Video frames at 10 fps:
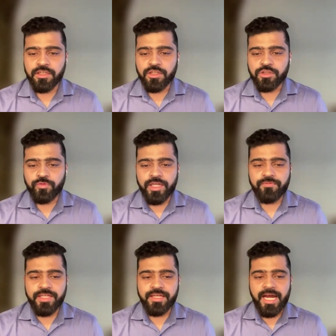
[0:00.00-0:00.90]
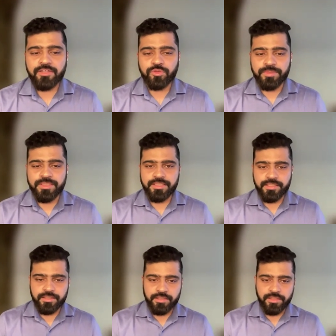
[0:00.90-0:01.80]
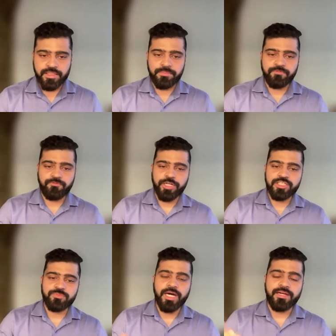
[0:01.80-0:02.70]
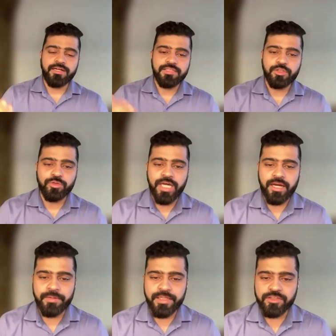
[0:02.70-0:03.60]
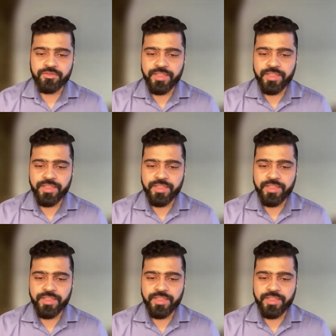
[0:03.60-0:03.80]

So when we catch obesity early, before it spirals into diabetes,